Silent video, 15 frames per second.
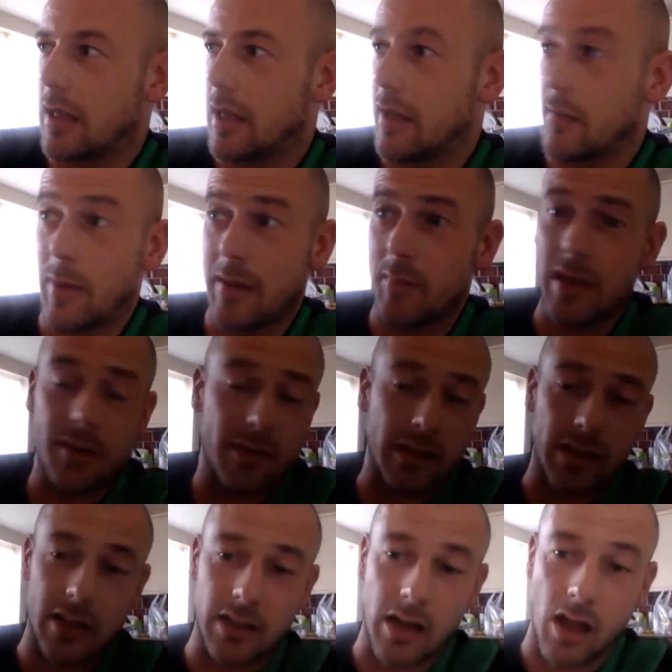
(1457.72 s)
it's made me
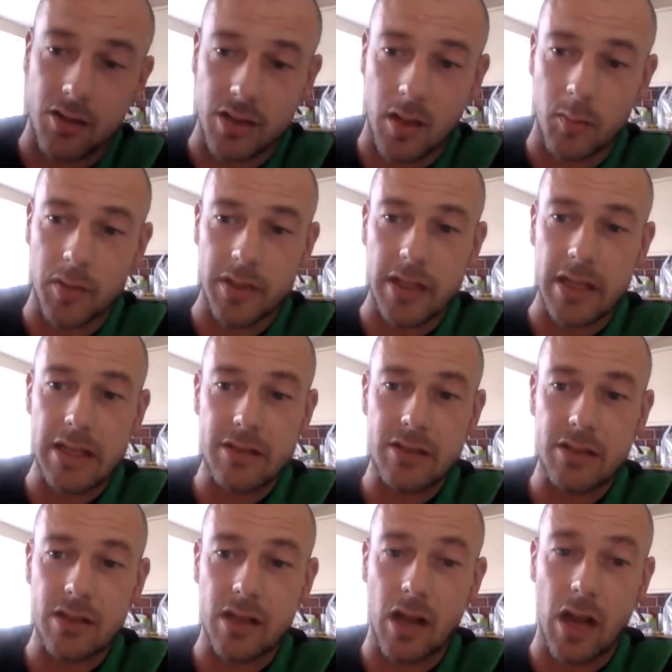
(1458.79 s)
think in the last couple of
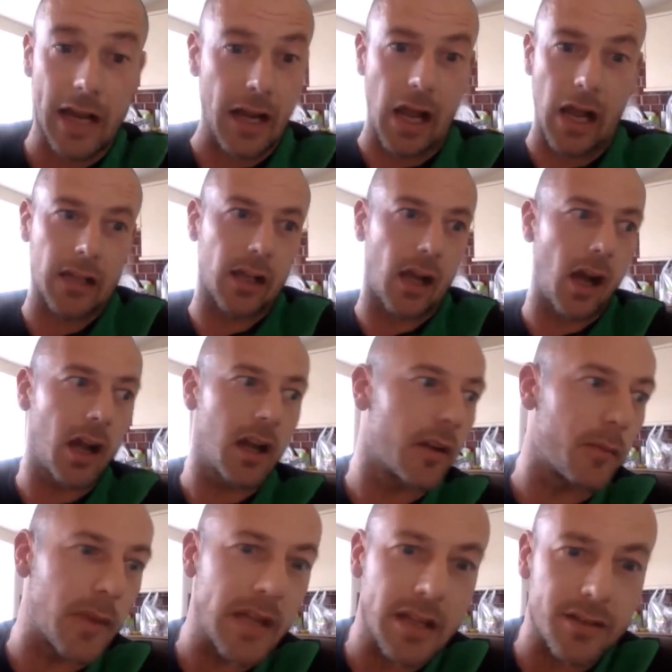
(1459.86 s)
years, and I'll
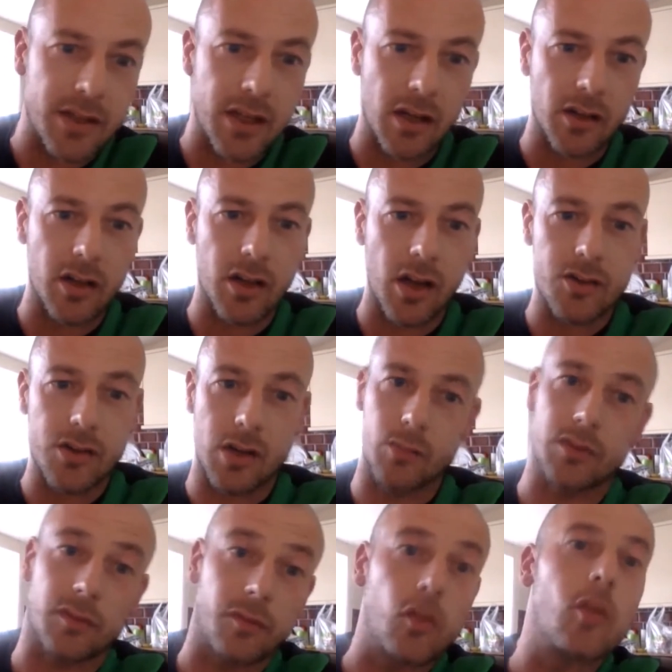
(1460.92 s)
admit, as a younger coach, I
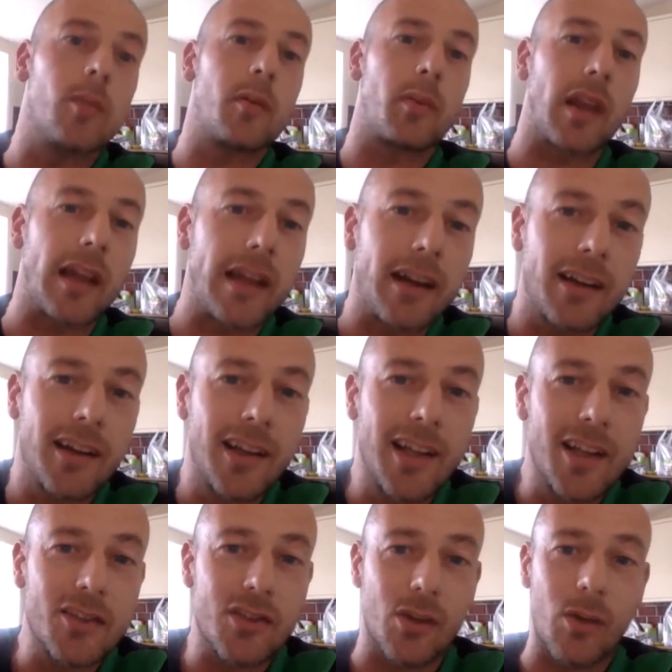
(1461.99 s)
was a former player,
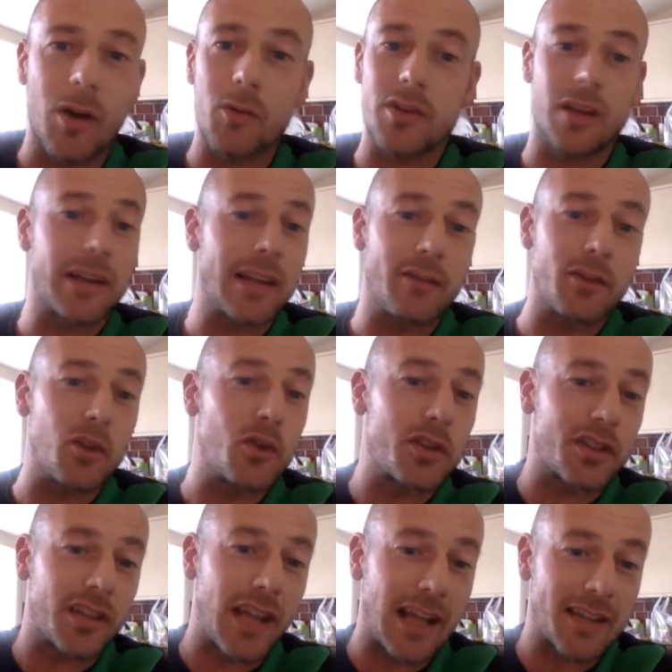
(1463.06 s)
so I was only ever
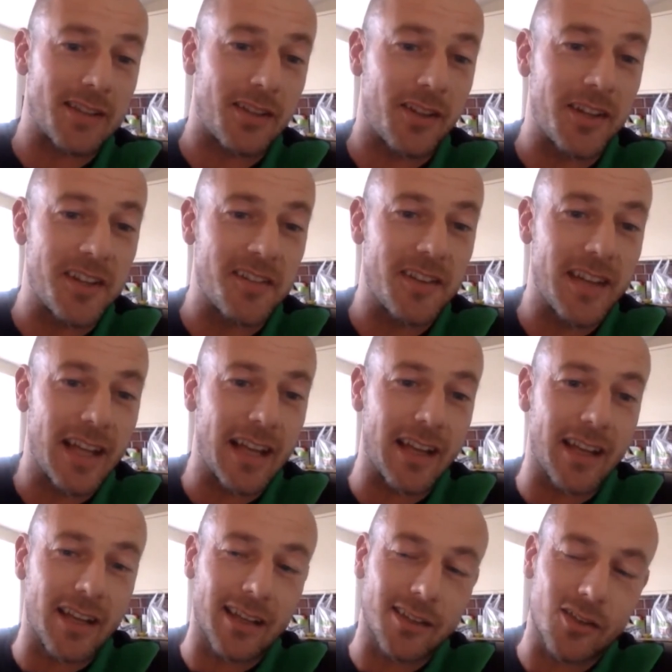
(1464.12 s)
used to that side of it, and
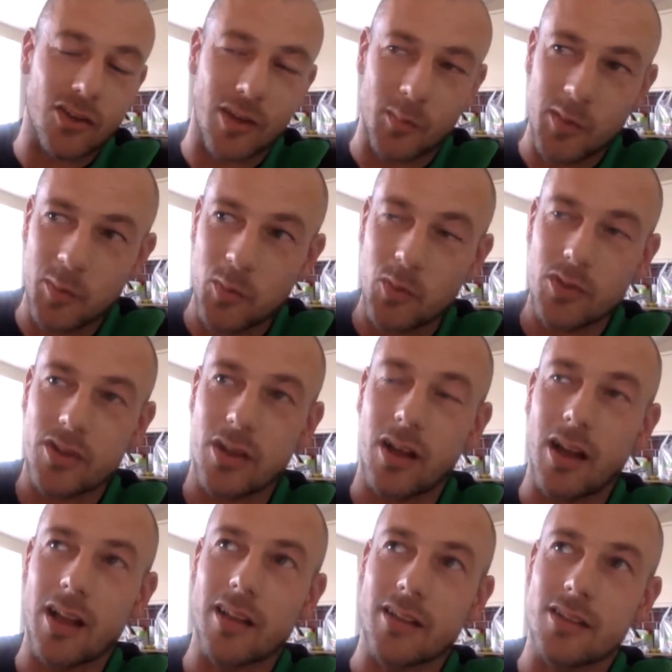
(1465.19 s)
then took up sports
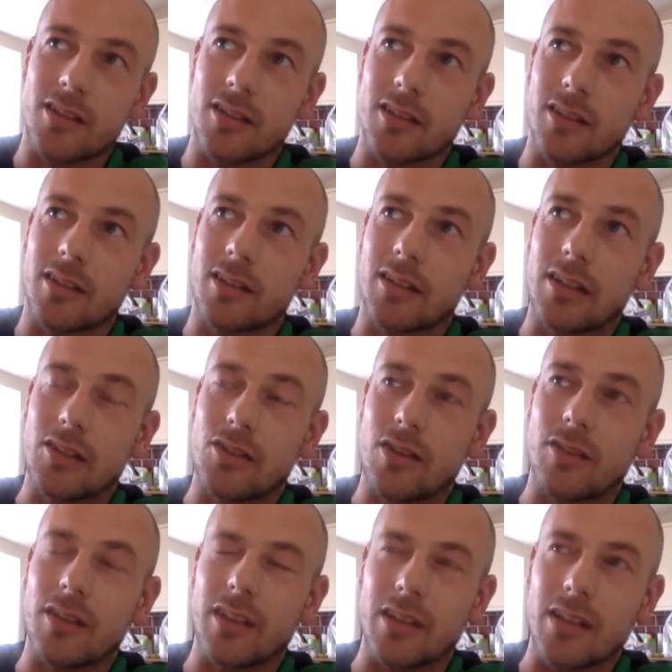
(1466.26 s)
science and
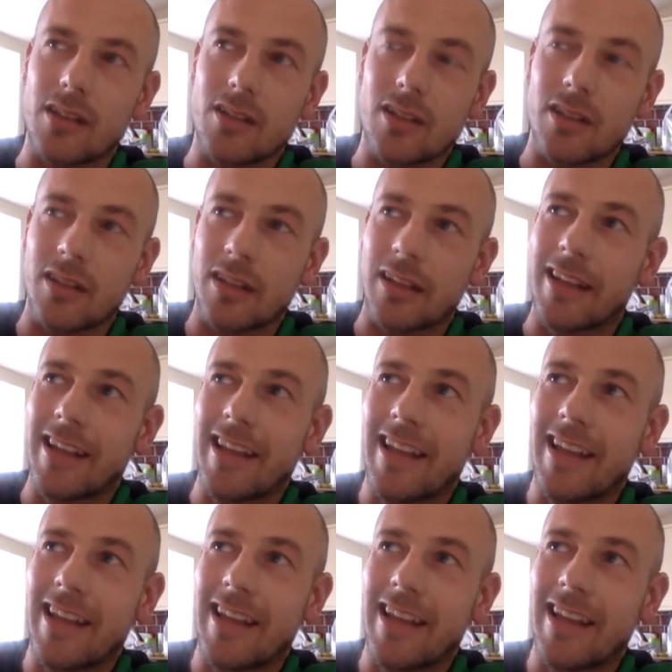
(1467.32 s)
strength and conditioning, and